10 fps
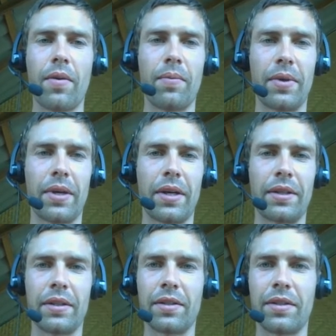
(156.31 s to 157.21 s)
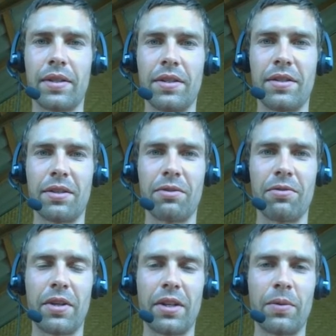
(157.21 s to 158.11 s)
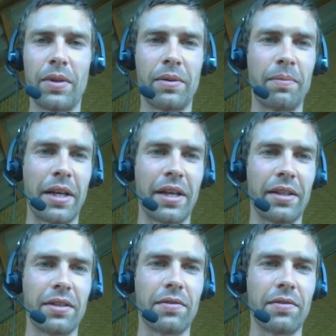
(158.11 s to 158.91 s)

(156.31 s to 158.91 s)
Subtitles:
but it's easier to follow when making this